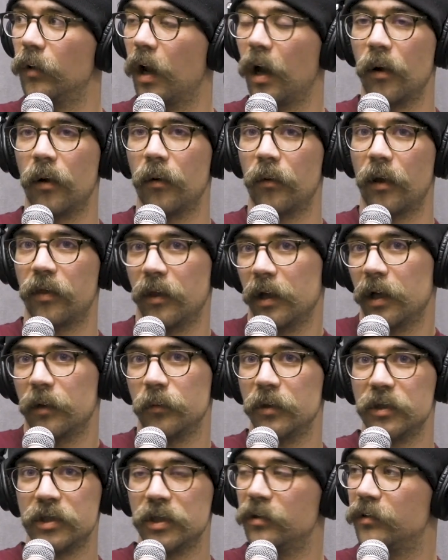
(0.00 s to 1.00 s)
I
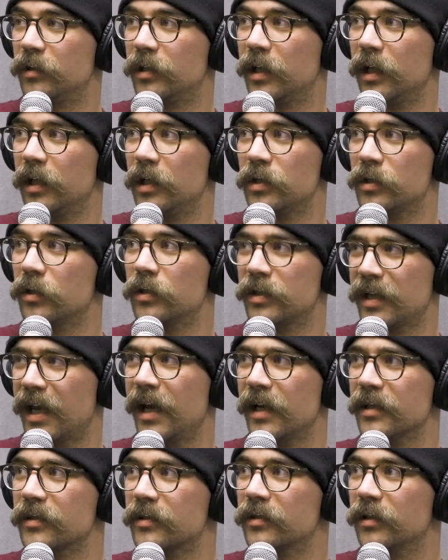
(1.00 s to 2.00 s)
think we should kick each other's
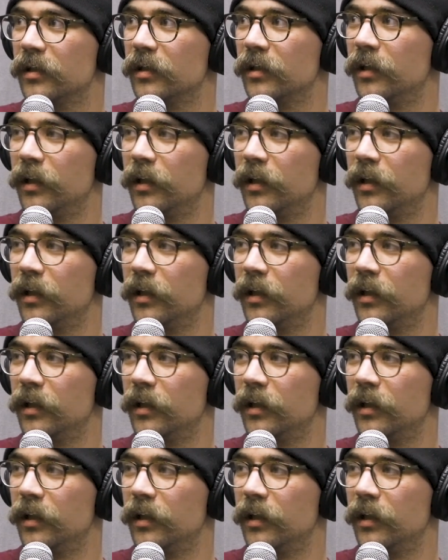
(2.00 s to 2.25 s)
ass.